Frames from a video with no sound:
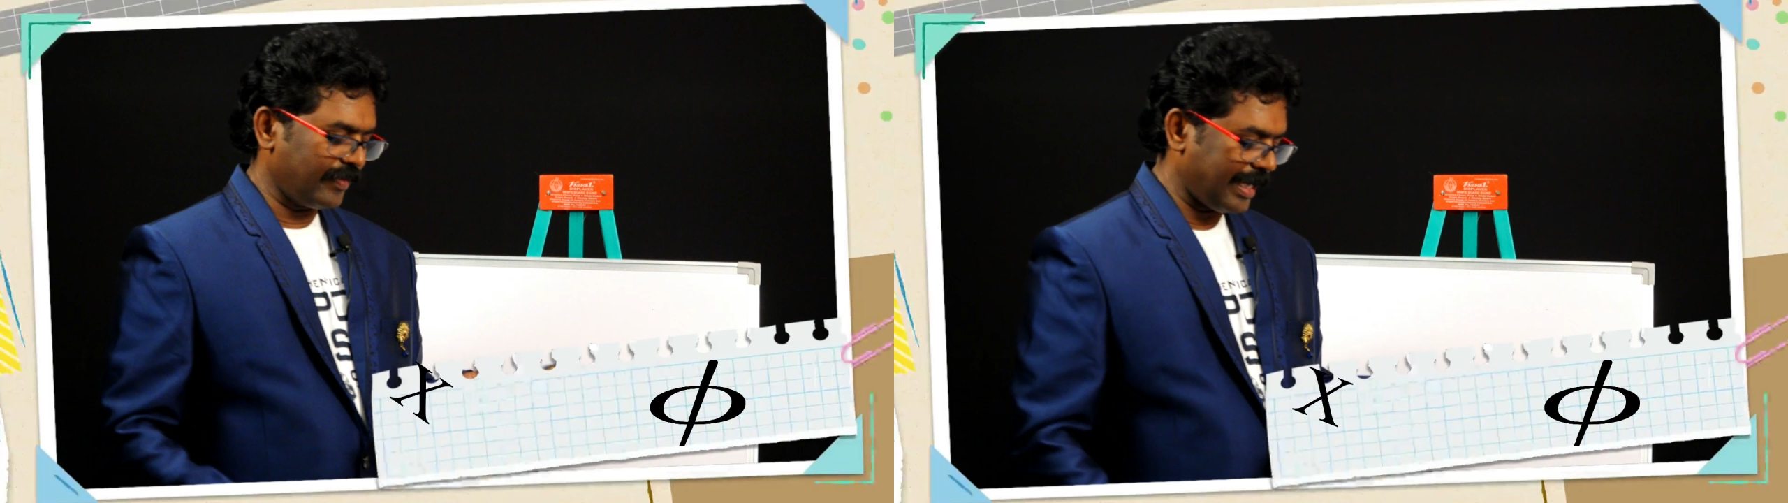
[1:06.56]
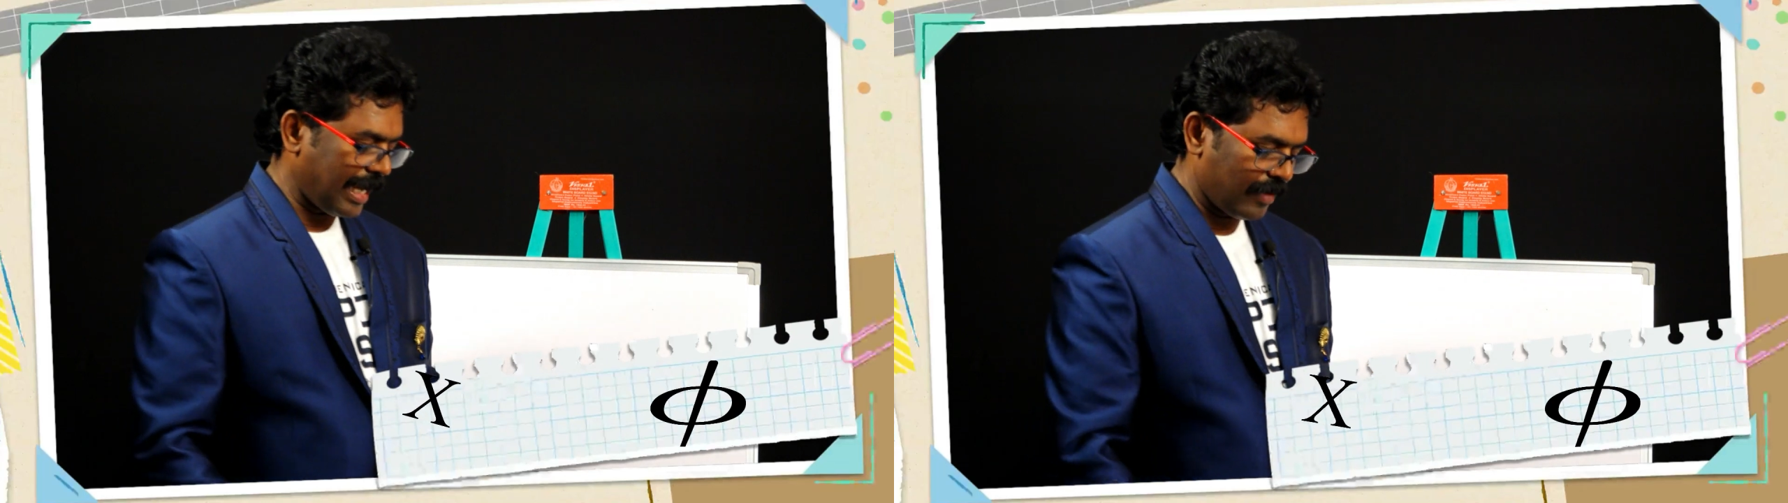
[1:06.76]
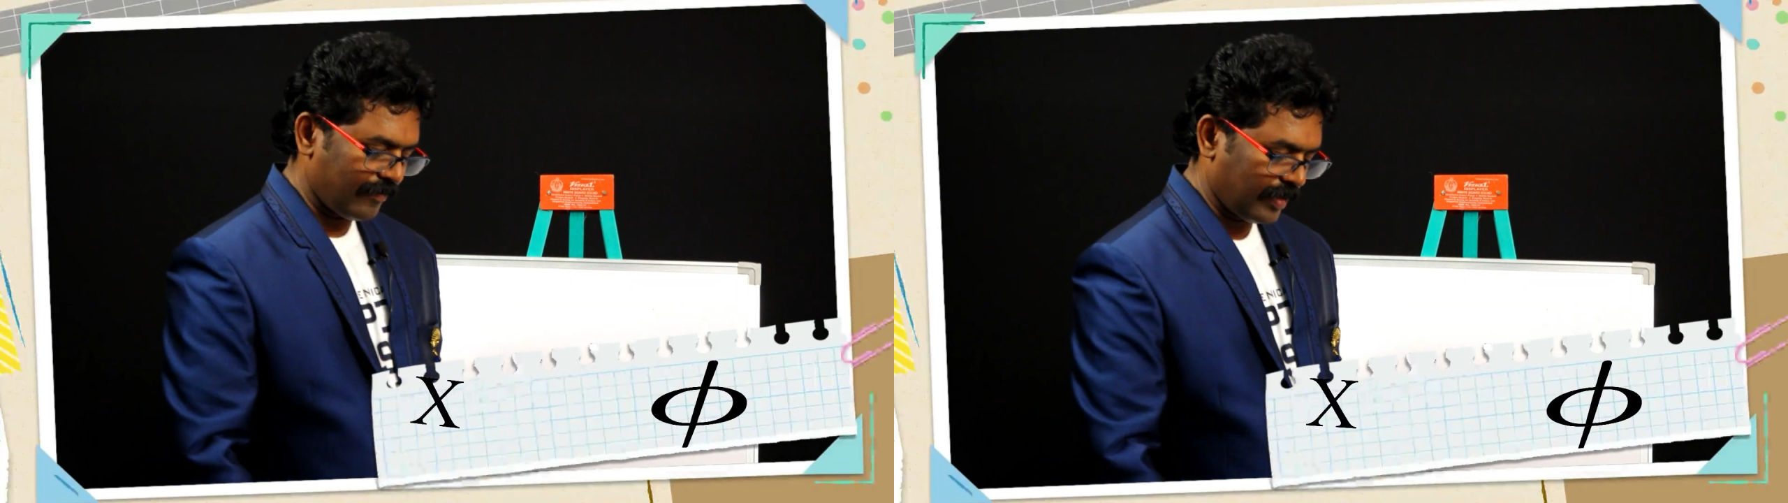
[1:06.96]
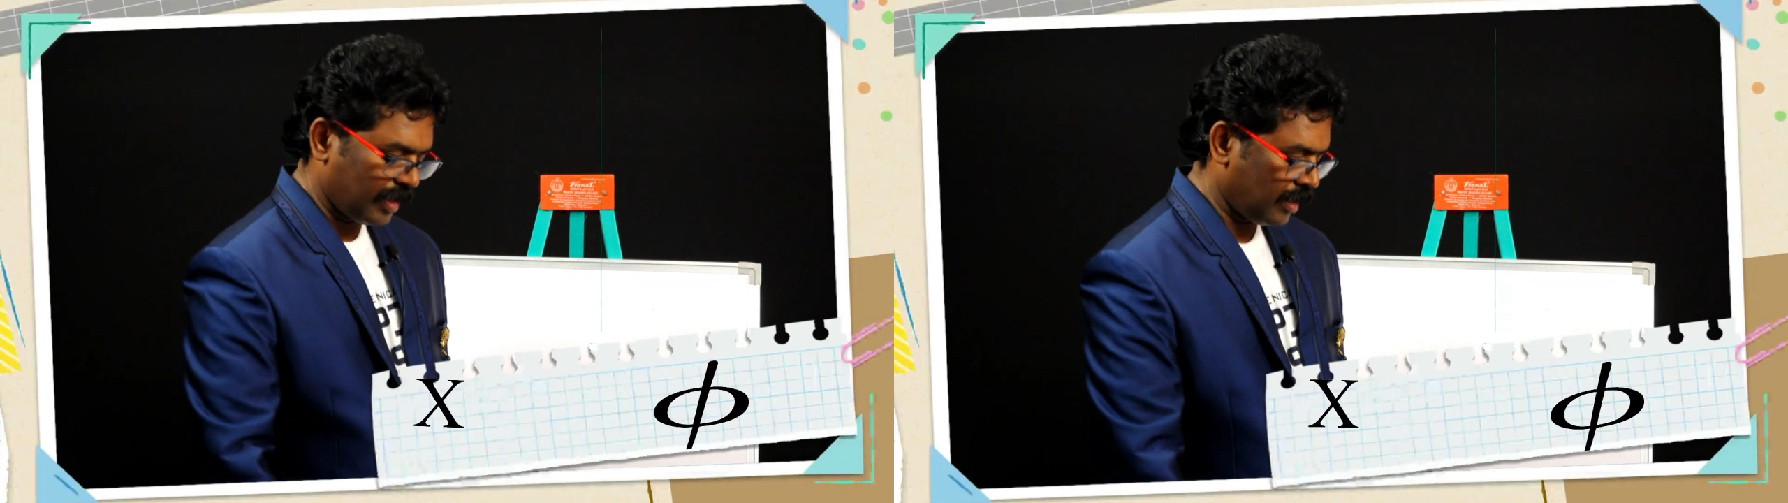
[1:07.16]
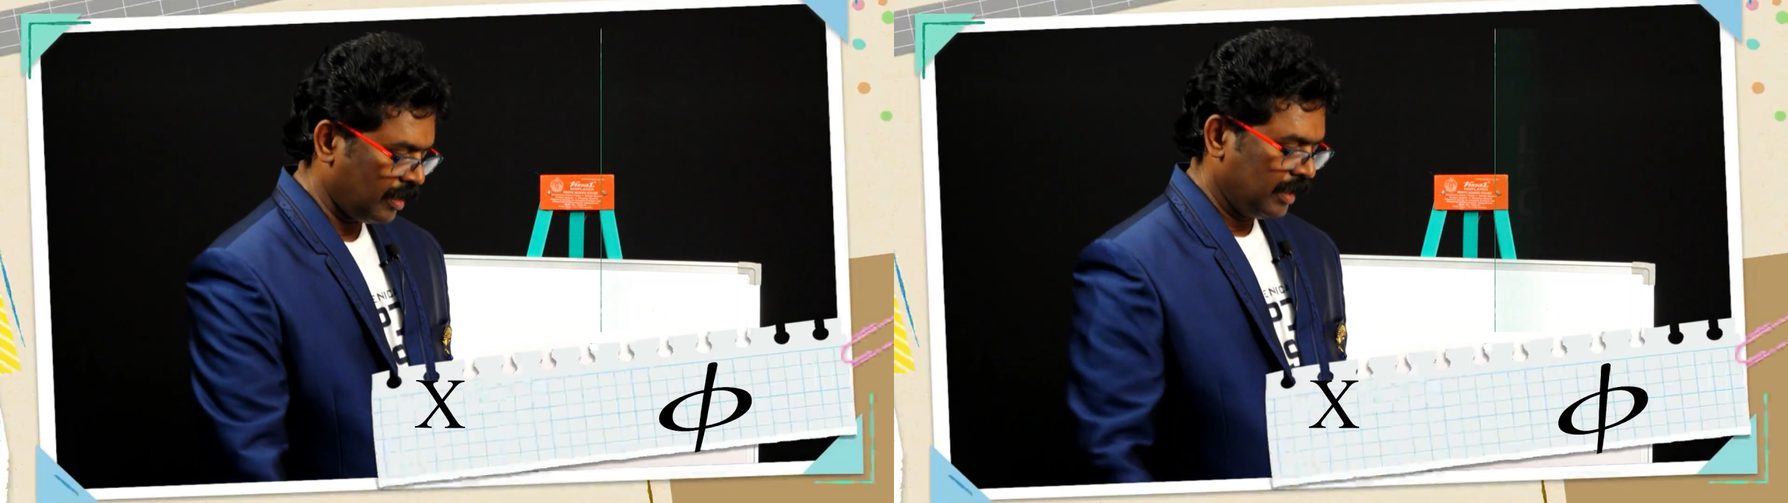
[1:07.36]
we have
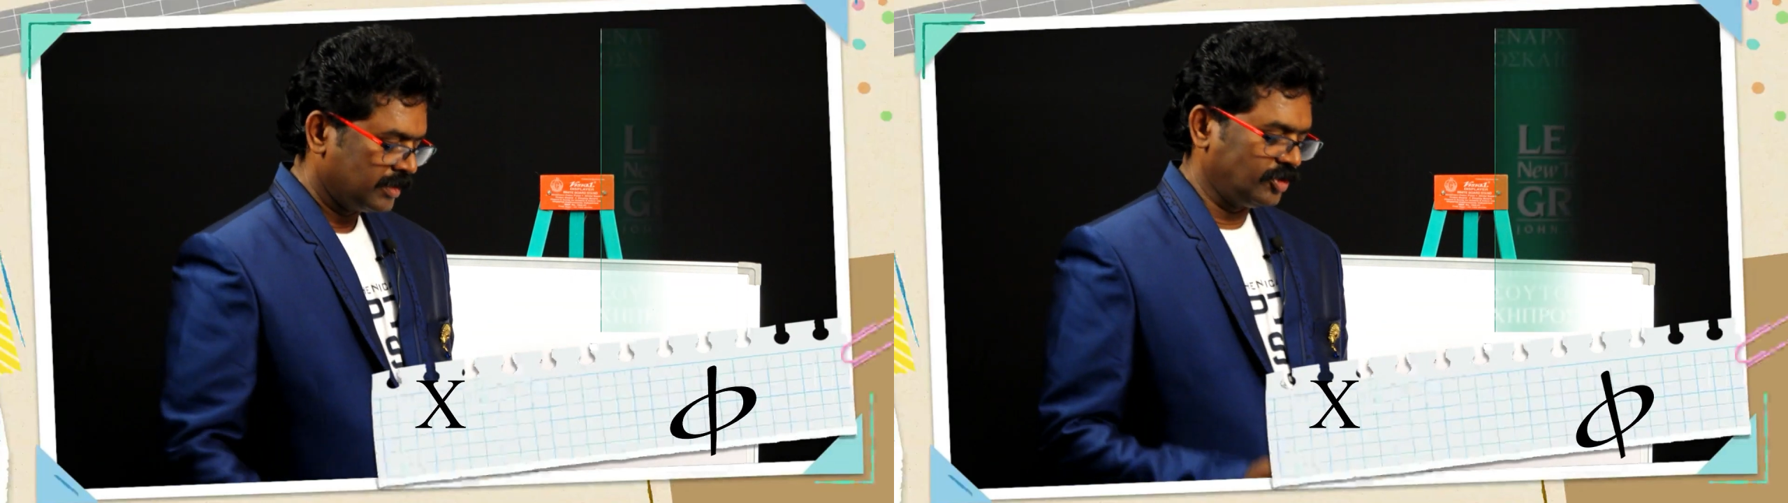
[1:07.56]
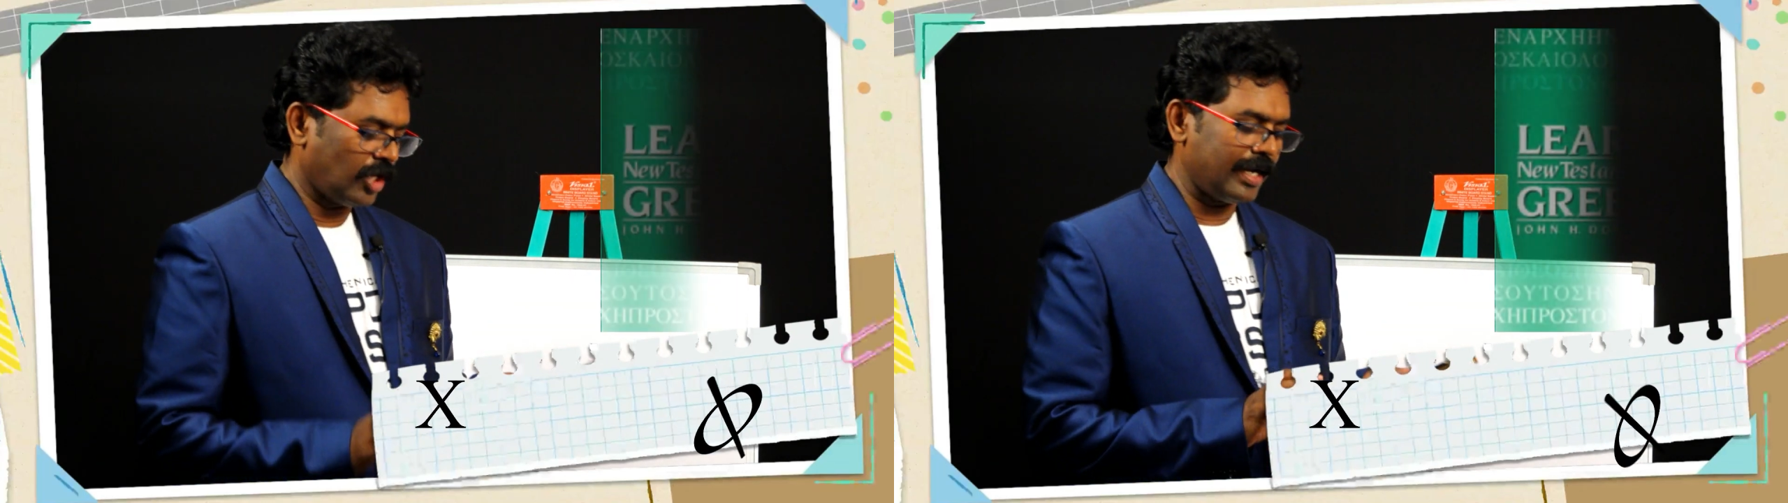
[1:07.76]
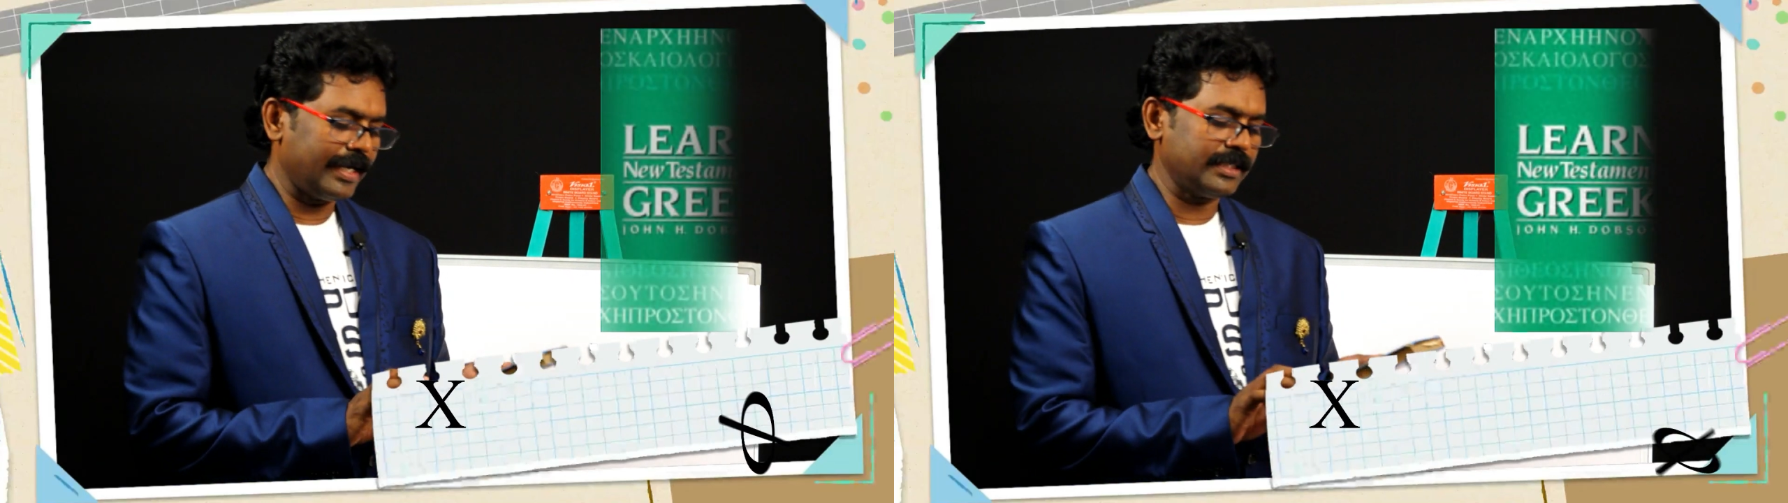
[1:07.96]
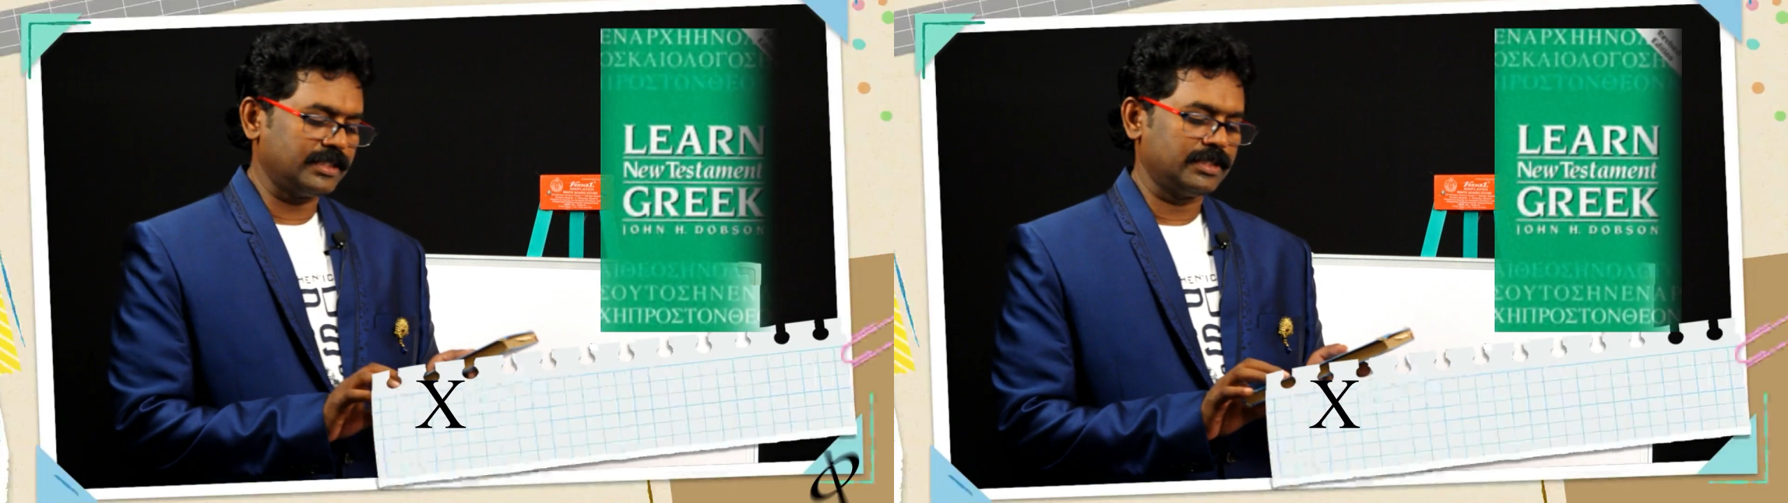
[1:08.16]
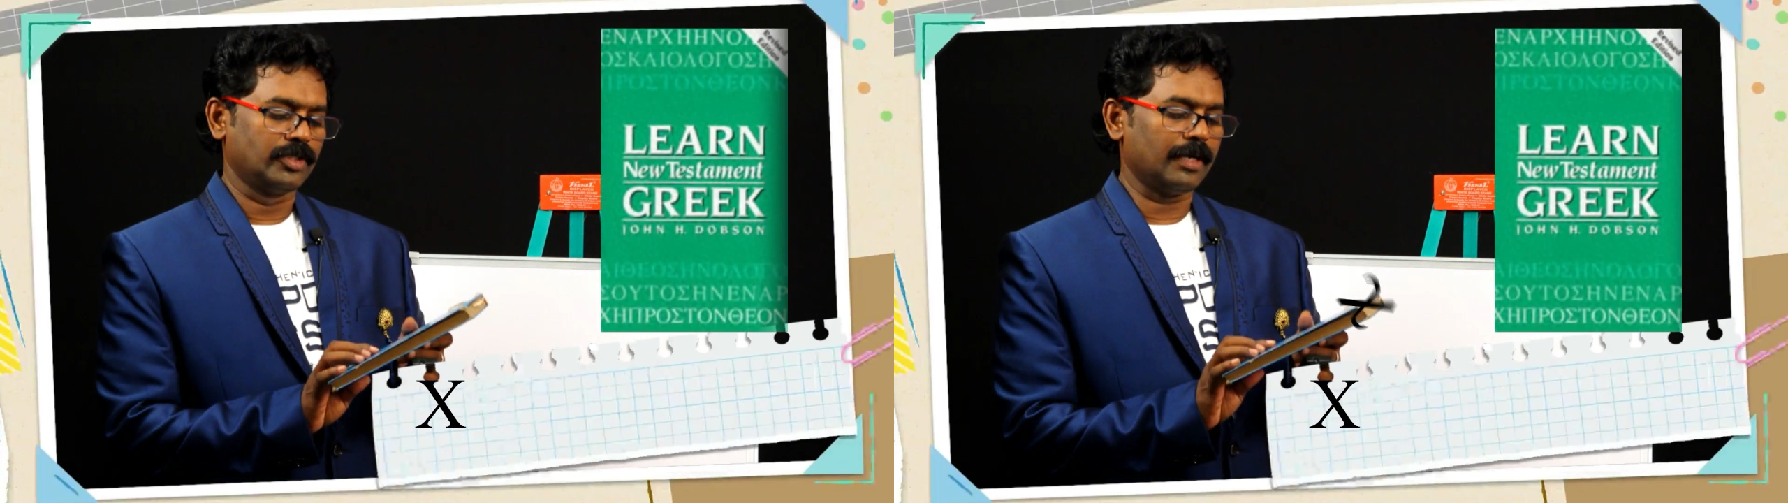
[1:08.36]
John H.